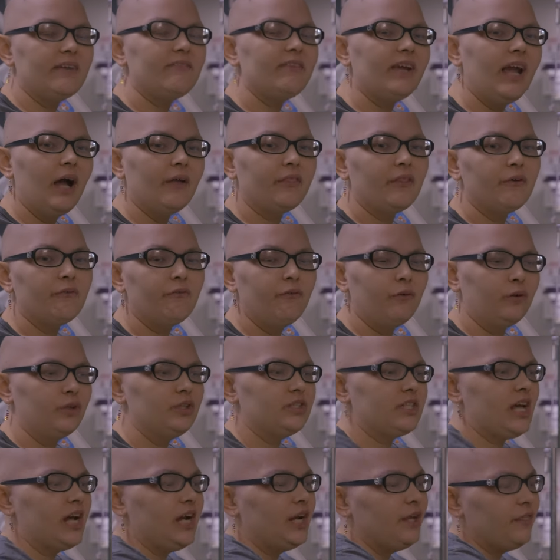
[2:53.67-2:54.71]
giving out the full
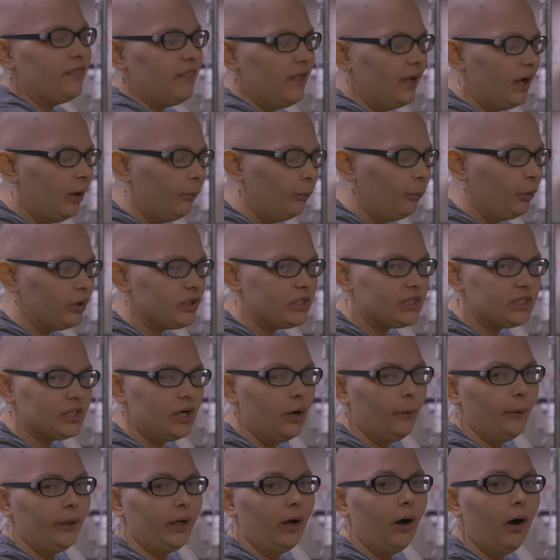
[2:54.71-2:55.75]
entire thing on what's
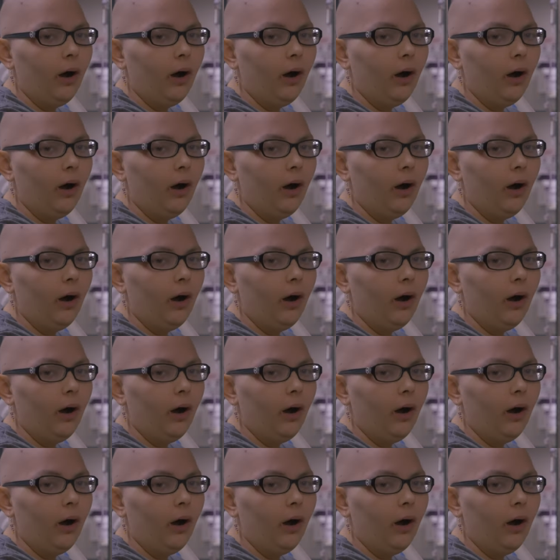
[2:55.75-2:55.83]
going